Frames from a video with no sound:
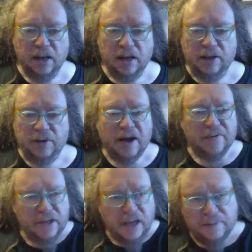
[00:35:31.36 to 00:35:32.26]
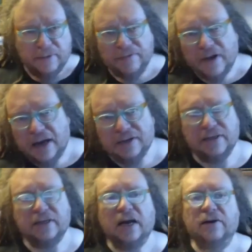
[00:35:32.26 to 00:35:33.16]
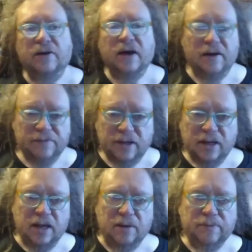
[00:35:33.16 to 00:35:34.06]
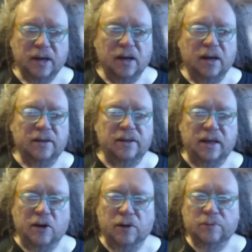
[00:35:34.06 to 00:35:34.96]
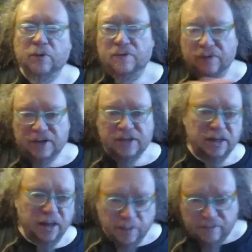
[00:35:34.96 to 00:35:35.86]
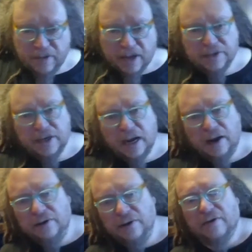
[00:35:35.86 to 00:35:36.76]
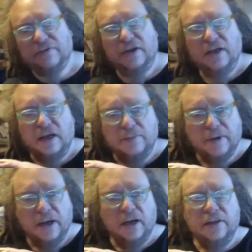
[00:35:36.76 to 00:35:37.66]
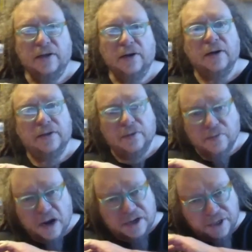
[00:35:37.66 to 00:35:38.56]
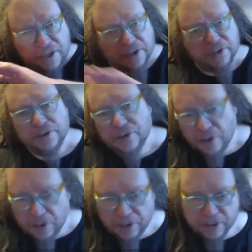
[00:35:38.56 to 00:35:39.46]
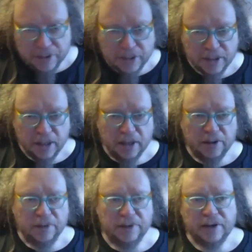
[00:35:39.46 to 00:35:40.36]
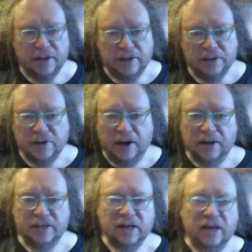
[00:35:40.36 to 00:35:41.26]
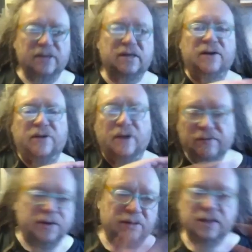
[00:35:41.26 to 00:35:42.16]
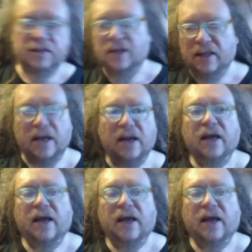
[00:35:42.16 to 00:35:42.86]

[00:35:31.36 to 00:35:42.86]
You have to keep the fascists out. You have to keep the old boyfriend seeking revenge out. You have to keep the Russian trolls who are trying to destroy our societies out. You have to do this and that and that.